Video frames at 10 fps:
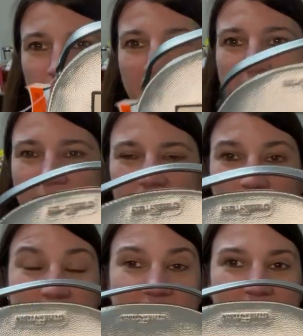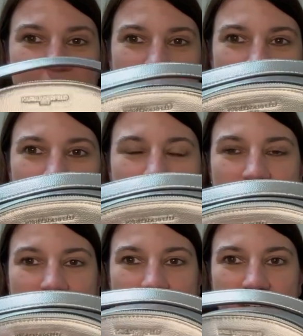bag. So a $70
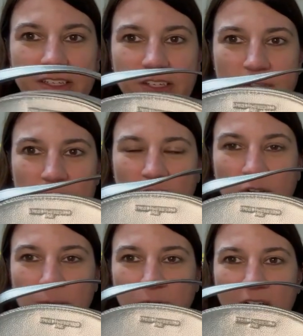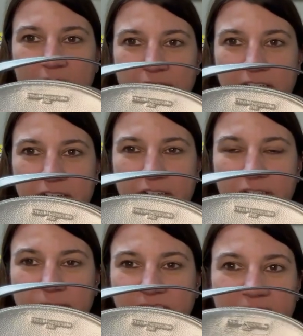dollar profit,
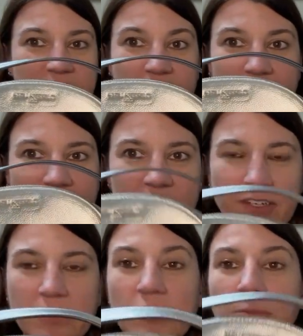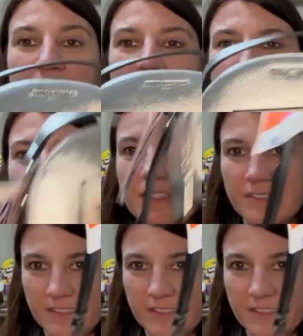or $65, $70 profit,